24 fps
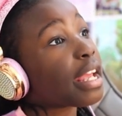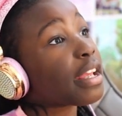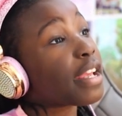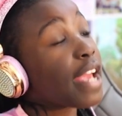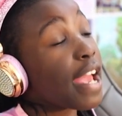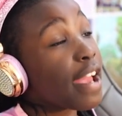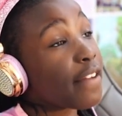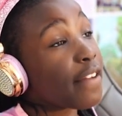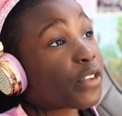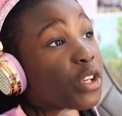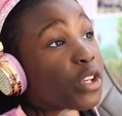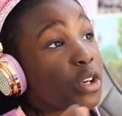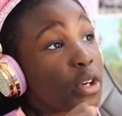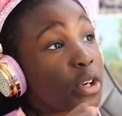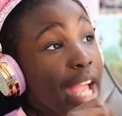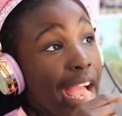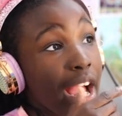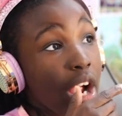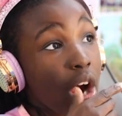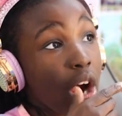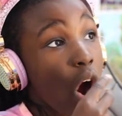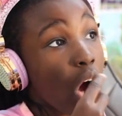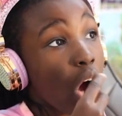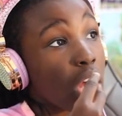if you
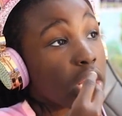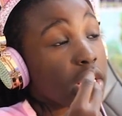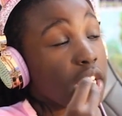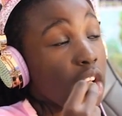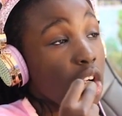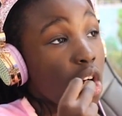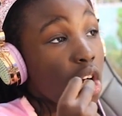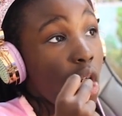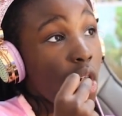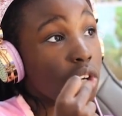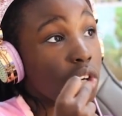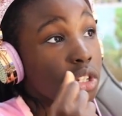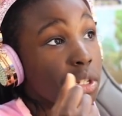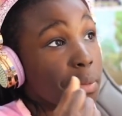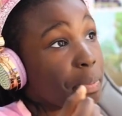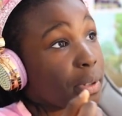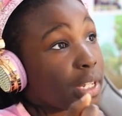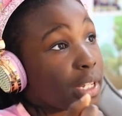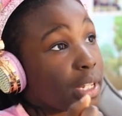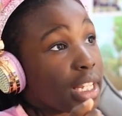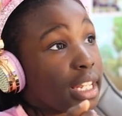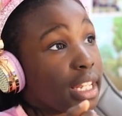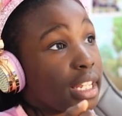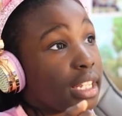get caught, they call the
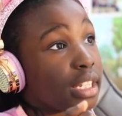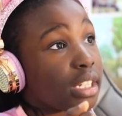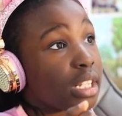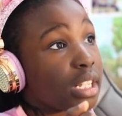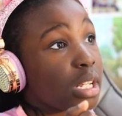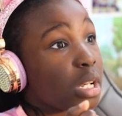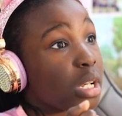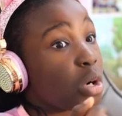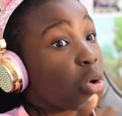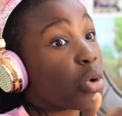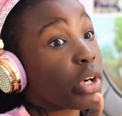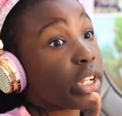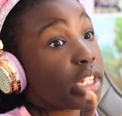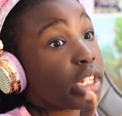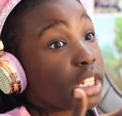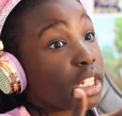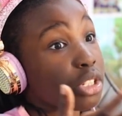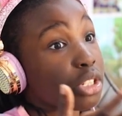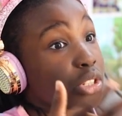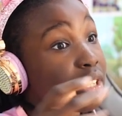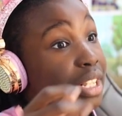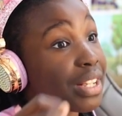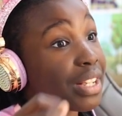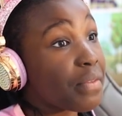police. Or this
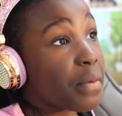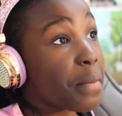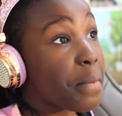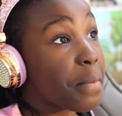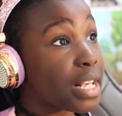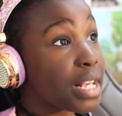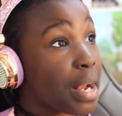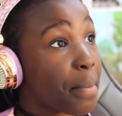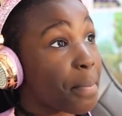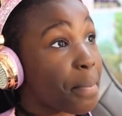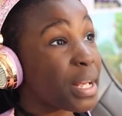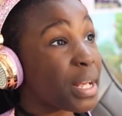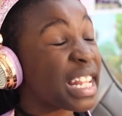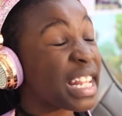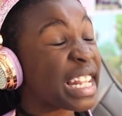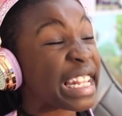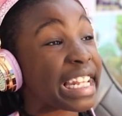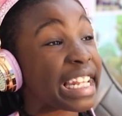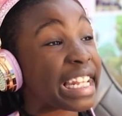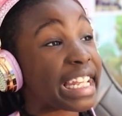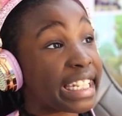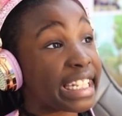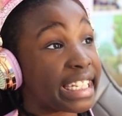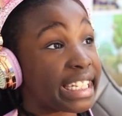could even be the
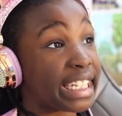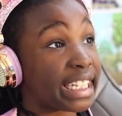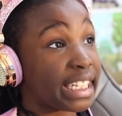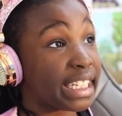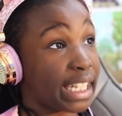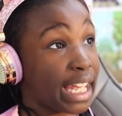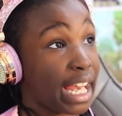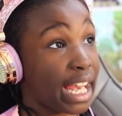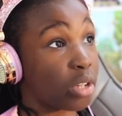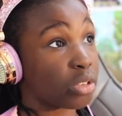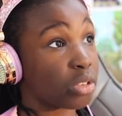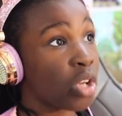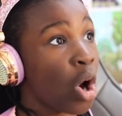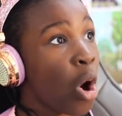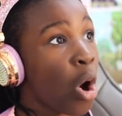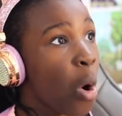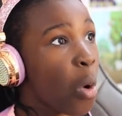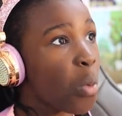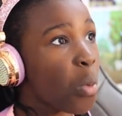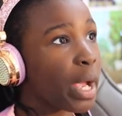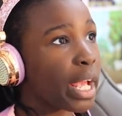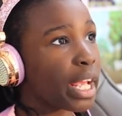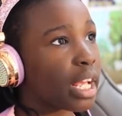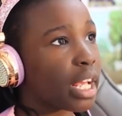police's house.
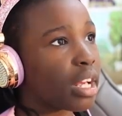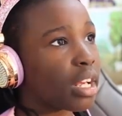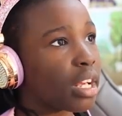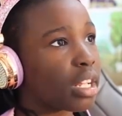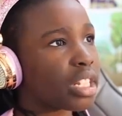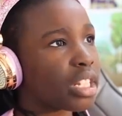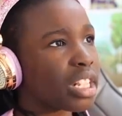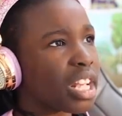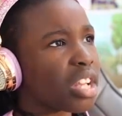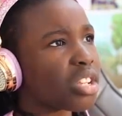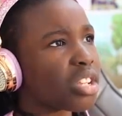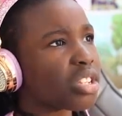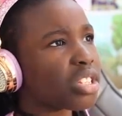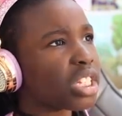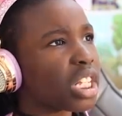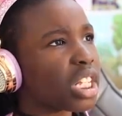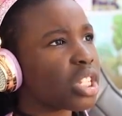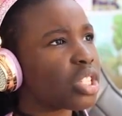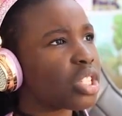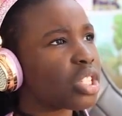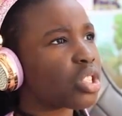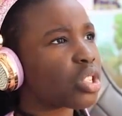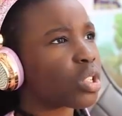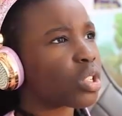Wait, did I just
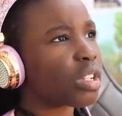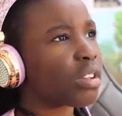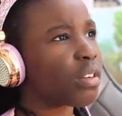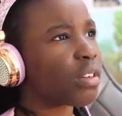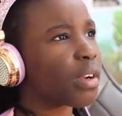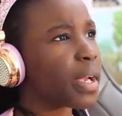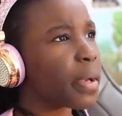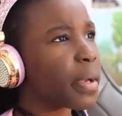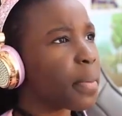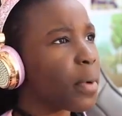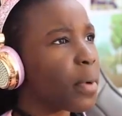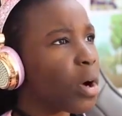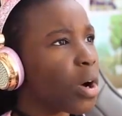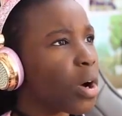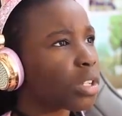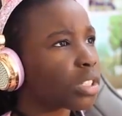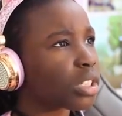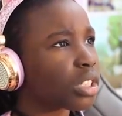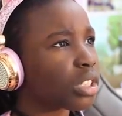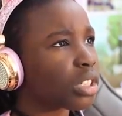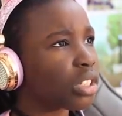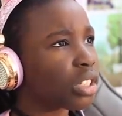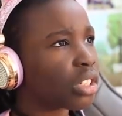see a jewelry box?